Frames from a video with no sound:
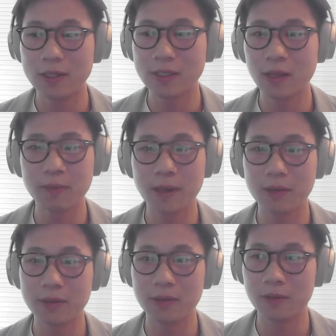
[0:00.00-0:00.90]
It's not
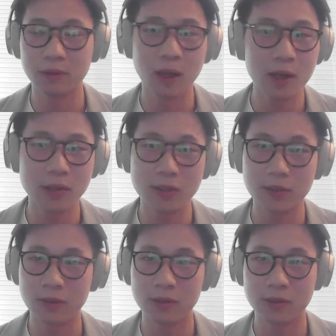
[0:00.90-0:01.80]
about their
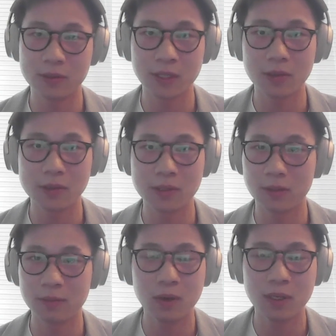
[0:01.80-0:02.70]
knowledge or
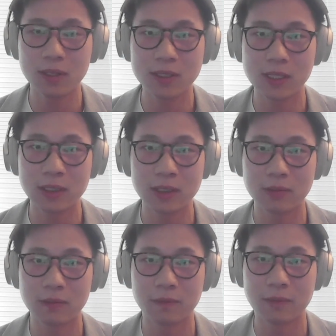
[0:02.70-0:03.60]
skills. They work in this
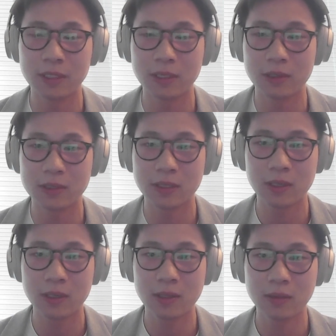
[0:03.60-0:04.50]
industry for many years.